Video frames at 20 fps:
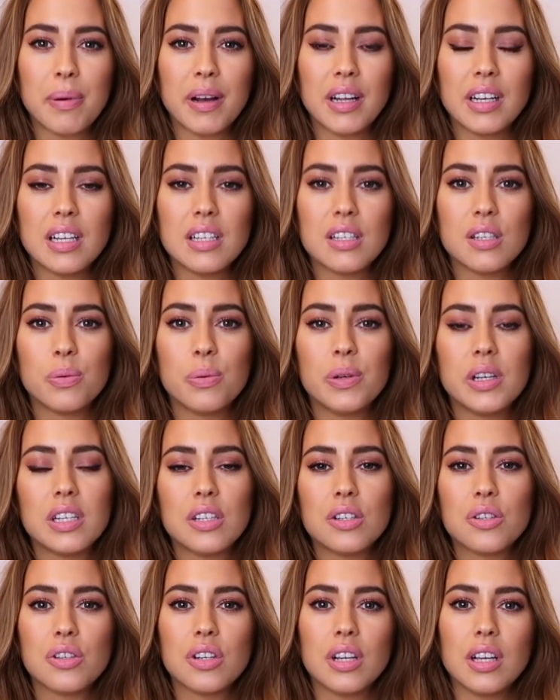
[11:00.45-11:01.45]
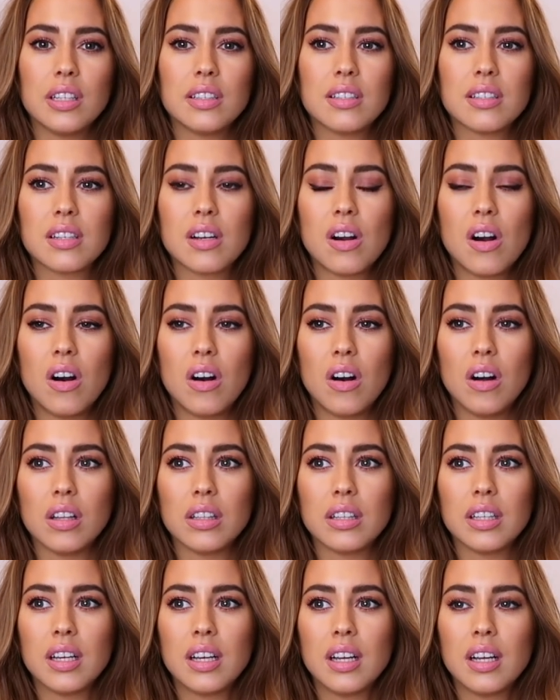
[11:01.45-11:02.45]
but in Swedish it's
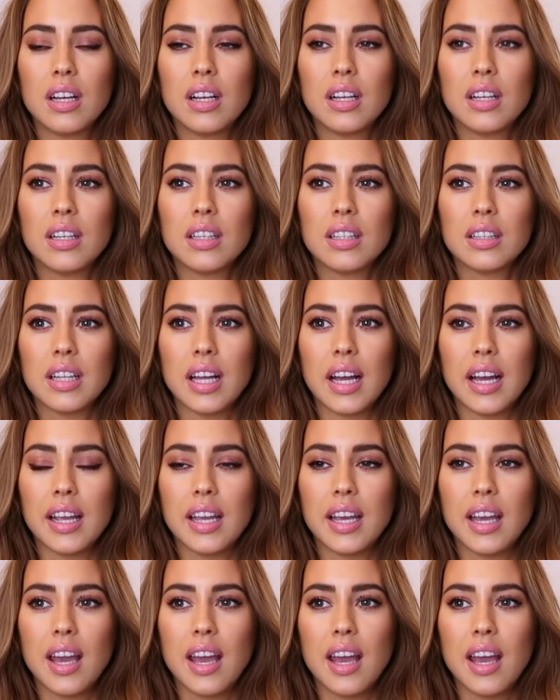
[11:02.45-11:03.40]
called like